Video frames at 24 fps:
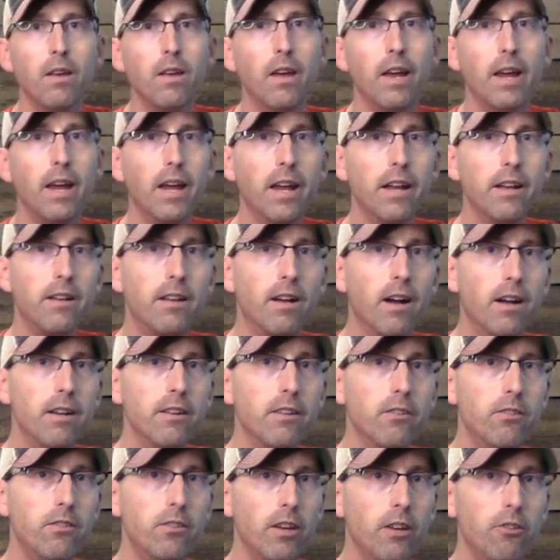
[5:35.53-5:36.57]
and
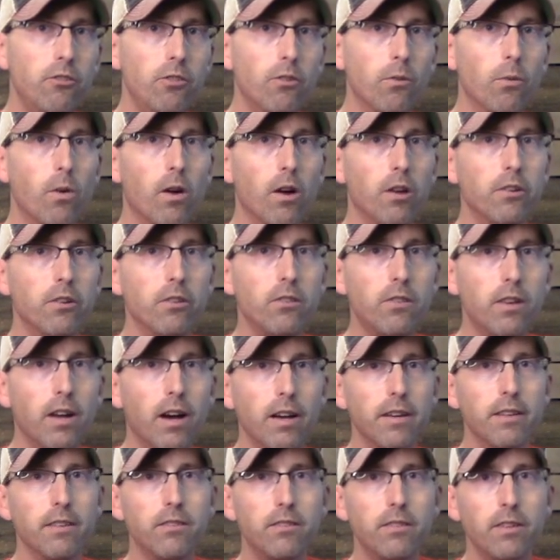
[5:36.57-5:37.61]
condensation the water is
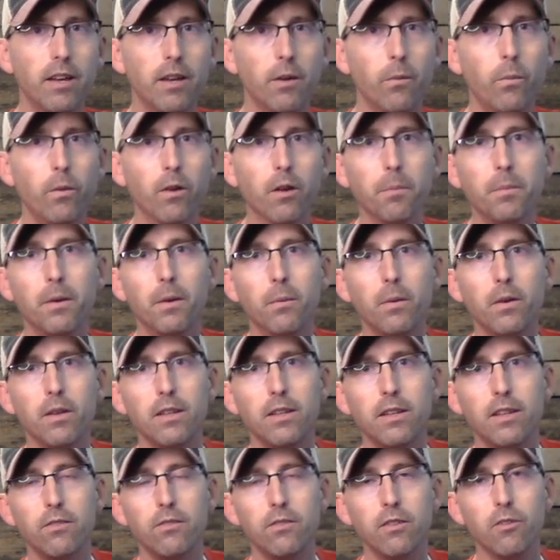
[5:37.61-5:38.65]
condensated will be
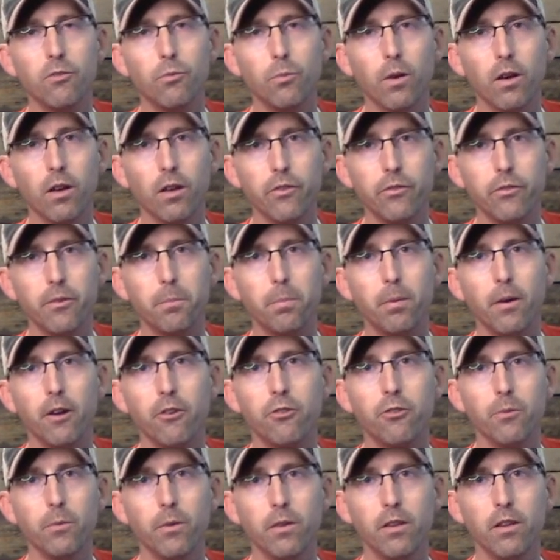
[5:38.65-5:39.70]
released as well as the
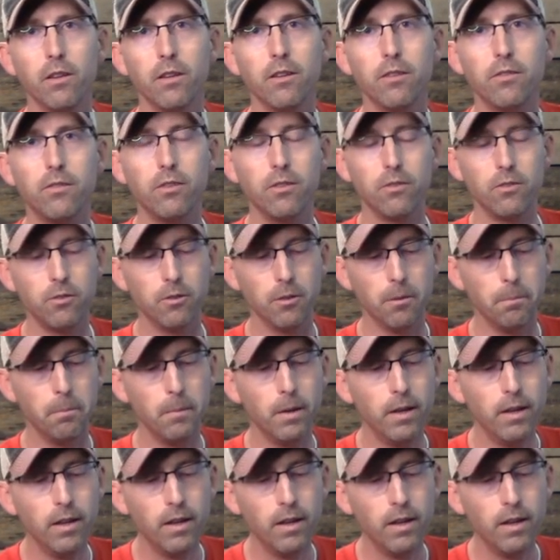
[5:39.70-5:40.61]
pressure within the system